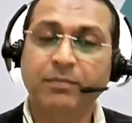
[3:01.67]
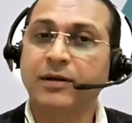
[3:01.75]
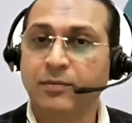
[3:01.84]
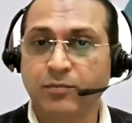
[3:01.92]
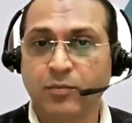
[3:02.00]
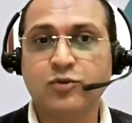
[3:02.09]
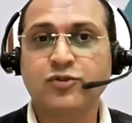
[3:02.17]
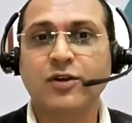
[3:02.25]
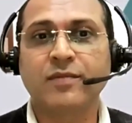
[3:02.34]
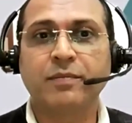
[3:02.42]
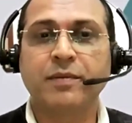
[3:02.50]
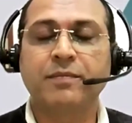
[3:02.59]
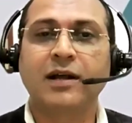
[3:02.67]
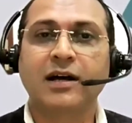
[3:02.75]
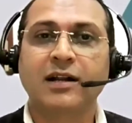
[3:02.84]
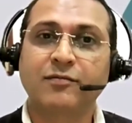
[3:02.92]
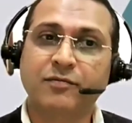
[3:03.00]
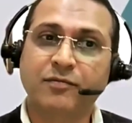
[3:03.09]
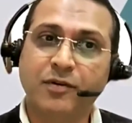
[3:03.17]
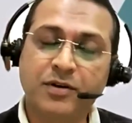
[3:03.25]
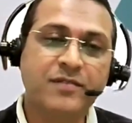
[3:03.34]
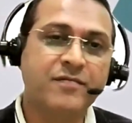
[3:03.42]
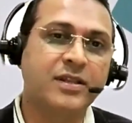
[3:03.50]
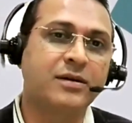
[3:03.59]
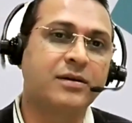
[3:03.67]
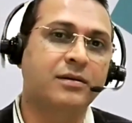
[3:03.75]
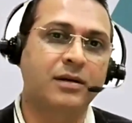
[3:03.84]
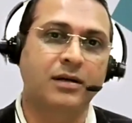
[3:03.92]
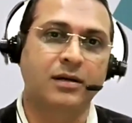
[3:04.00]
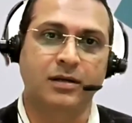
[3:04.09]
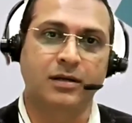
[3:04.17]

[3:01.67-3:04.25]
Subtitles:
but most of the people are working with a